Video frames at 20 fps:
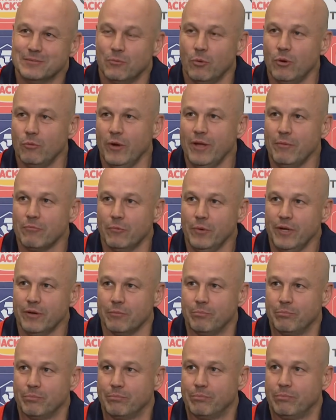
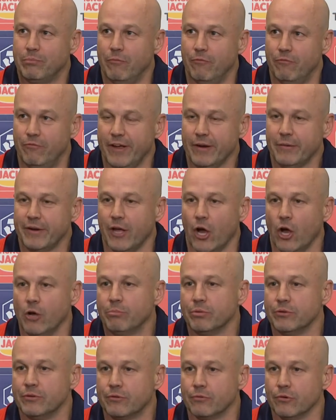We're a very
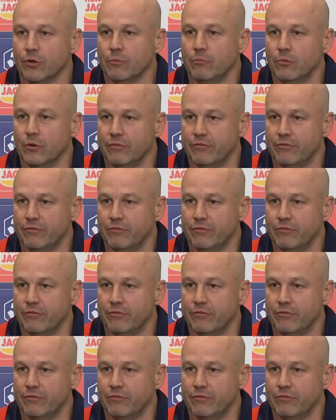open group.